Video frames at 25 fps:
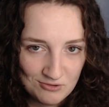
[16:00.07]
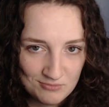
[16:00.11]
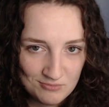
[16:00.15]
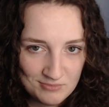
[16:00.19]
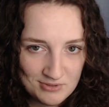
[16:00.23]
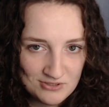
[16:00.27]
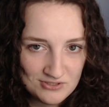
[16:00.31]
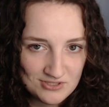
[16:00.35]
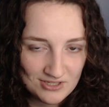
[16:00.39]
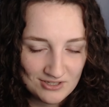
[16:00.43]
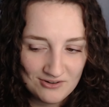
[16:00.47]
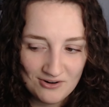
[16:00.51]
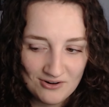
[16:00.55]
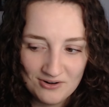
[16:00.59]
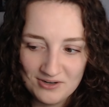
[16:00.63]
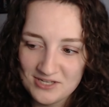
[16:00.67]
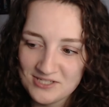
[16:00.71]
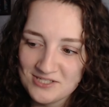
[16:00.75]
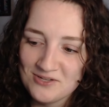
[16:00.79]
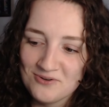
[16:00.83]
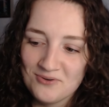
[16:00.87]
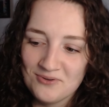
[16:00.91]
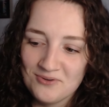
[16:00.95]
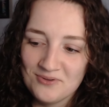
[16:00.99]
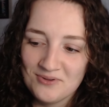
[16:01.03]
music on his
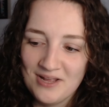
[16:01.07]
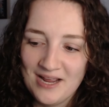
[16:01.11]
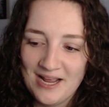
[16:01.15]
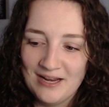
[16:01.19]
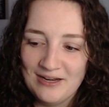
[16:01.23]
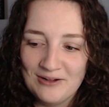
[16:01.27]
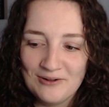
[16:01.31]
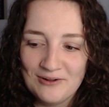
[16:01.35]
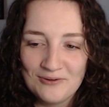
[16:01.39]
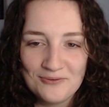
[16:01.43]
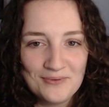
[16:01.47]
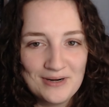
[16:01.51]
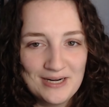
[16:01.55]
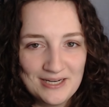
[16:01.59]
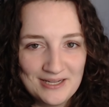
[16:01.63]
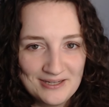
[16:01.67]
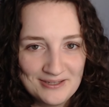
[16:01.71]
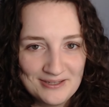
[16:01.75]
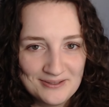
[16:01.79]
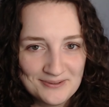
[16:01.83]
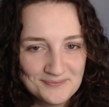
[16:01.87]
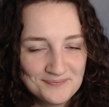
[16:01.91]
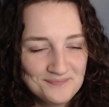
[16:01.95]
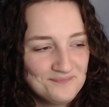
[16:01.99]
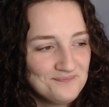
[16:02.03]
little handheld
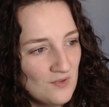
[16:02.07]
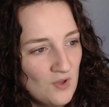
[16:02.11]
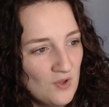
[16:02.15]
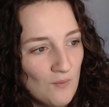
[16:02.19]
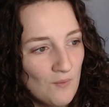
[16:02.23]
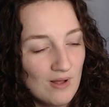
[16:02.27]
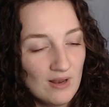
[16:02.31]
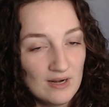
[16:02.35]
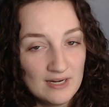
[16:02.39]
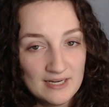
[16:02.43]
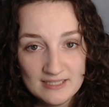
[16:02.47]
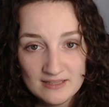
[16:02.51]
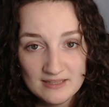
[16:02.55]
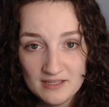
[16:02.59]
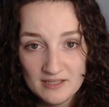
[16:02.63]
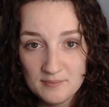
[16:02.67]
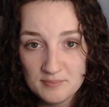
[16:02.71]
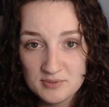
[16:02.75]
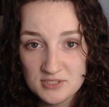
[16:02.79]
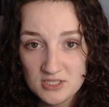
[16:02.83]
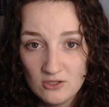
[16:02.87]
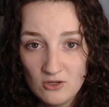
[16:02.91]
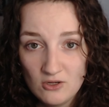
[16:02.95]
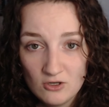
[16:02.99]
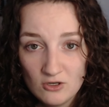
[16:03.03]
radio while he limps
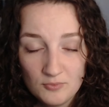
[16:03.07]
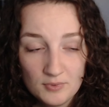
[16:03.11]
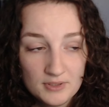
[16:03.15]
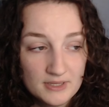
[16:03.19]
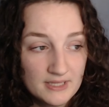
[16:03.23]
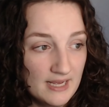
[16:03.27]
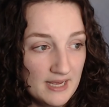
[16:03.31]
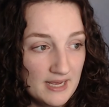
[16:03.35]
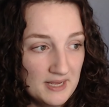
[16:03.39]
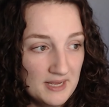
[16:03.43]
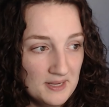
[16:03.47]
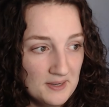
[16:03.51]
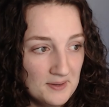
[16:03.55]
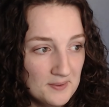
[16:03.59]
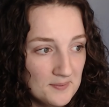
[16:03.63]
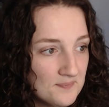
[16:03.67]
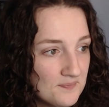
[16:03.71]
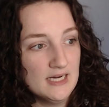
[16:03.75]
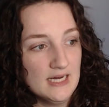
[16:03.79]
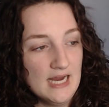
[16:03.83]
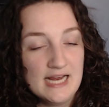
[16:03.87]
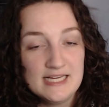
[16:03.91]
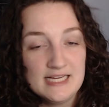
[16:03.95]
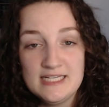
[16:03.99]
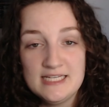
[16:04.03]
along with the head.
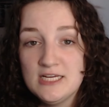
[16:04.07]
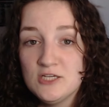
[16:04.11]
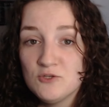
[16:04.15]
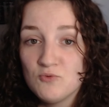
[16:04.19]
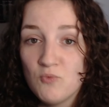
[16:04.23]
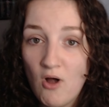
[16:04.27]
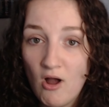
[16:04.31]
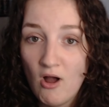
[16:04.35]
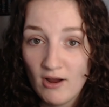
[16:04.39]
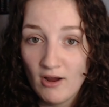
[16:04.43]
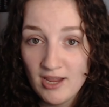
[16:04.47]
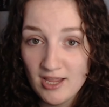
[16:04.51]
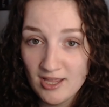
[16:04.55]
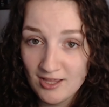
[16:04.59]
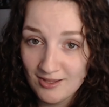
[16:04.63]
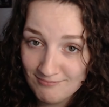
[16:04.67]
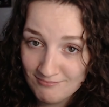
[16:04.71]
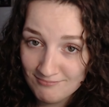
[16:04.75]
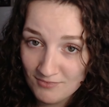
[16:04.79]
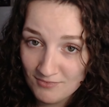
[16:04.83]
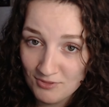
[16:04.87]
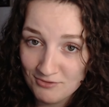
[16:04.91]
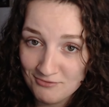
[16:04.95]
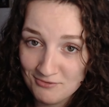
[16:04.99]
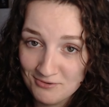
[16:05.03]
As he's walking
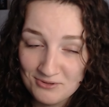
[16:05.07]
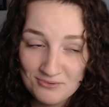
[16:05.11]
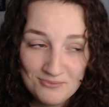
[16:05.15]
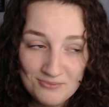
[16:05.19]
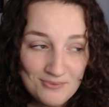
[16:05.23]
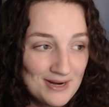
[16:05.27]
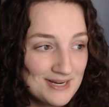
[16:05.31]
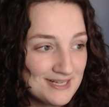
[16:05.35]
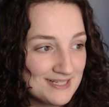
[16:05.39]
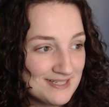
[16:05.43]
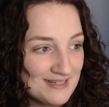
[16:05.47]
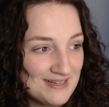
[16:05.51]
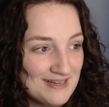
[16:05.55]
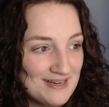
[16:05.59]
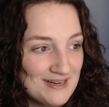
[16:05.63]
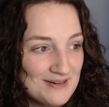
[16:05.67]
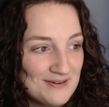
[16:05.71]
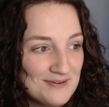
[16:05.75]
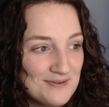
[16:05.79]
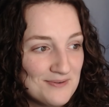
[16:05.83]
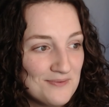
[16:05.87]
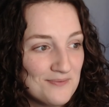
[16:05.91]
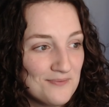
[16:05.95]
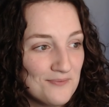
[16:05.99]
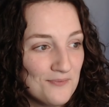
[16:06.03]
through the
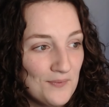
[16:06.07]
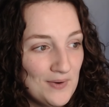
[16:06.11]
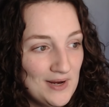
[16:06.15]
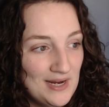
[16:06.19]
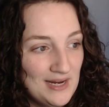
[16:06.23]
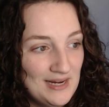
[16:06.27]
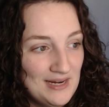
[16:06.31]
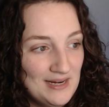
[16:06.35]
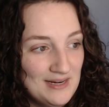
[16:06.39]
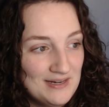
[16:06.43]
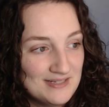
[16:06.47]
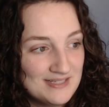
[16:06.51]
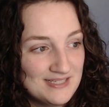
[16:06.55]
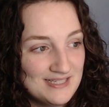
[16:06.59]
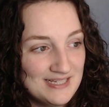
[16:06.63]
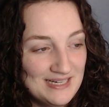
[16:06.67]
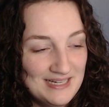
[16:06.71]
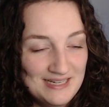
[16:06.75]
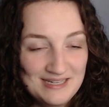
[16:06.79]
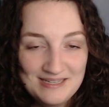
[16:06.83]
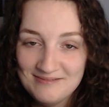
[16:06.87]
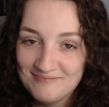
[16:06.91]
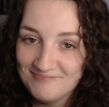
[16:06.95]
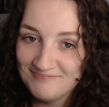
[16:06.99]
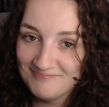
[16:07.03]
wasteland, we
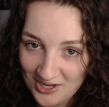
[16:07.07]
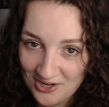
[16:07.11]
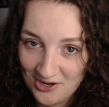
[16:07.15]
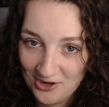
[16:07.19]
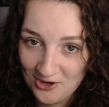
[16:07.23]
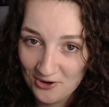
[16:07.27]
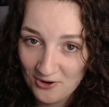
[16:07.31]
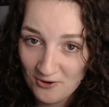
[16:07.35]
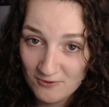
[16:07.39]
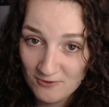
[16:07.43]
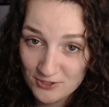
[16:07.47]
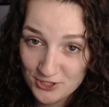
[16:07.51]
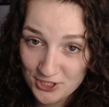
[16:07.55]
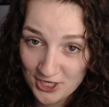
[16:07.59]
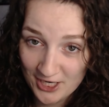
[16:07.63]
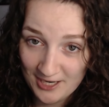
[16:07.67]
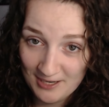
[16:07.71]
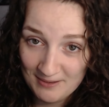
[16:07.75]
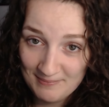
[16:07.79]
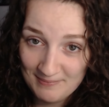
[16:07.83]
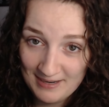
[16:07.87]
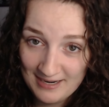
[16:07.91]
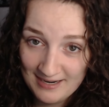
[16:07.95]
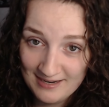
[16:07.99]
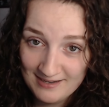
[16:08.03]
see good old Chicken
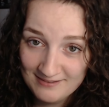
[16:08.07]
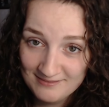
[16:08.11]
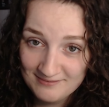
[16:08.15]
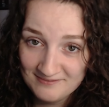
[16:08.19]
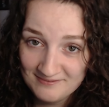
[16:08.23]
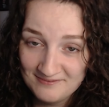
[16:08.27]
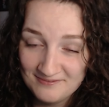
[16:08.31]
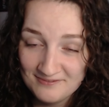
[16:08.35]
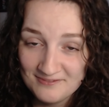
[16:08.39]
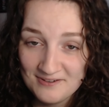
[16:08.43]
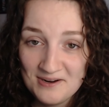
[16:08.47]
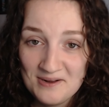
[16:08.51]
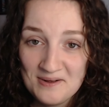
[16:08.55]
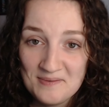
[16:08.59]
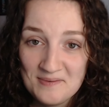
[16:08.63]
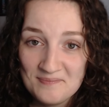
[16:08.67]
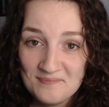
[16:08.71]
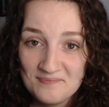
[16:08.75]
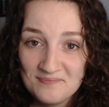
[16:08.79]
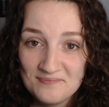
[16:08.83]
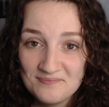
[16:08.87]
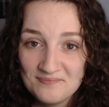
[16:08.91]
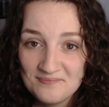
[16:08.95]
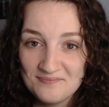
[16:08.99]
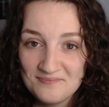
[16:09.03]
Man from
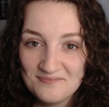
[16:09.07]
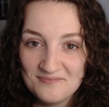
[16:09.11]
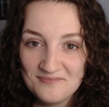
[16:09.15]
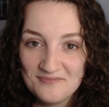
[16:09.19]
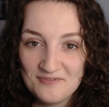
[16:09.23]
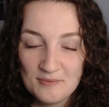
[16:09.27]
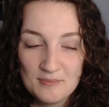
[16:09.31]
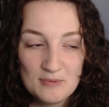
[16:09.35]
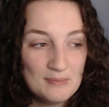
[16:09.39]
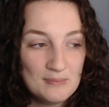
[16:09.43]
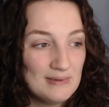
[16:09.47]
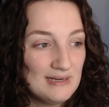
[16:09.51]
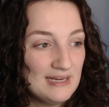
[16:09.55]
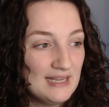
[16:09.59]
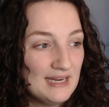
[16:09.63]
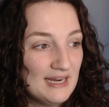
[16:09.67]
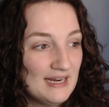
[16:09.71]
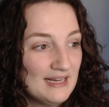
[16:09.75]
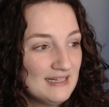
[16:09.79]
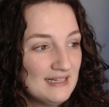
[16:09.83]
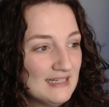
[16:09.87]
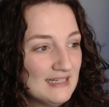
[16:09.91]
the beginning,